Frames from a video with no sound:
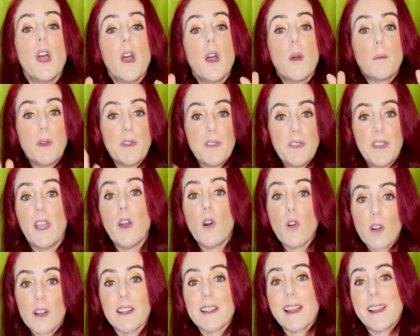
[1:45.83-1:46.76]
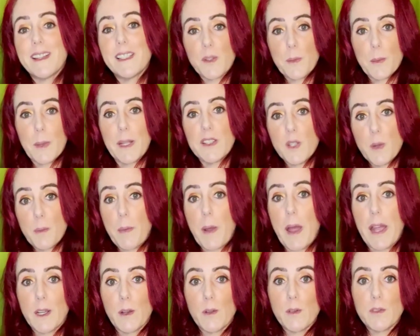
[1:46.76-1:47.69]
But they organised them into
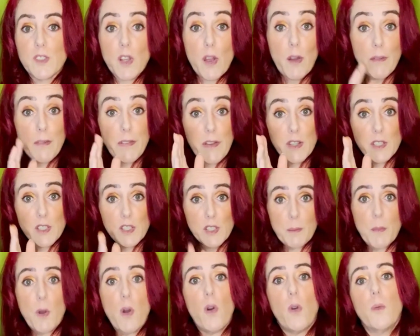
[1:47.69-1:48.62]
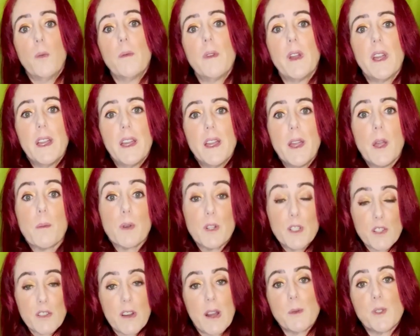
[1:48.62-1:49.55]
piles of small
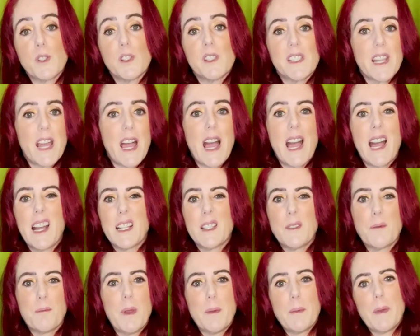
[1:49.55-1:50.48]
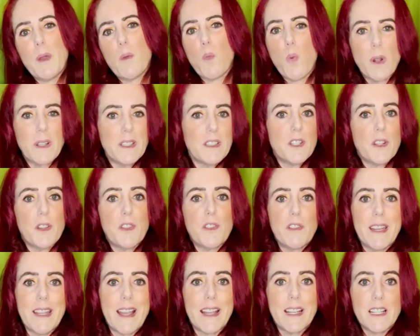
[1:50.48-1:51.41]
prescriptions that had maybe 1 to
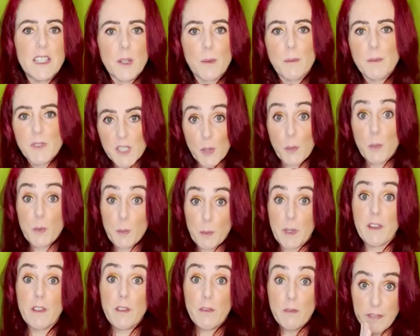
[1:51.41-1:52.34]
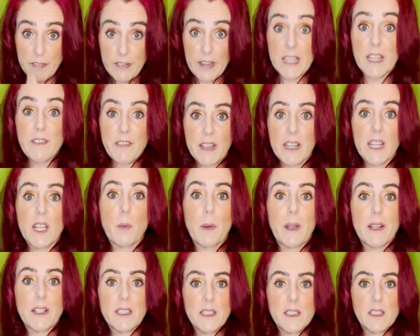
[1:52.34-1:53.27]
3 items that would be very, very
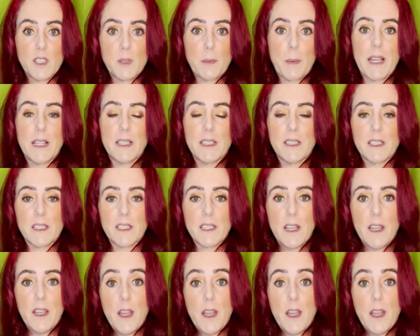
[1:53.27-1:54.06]
quick to dispense.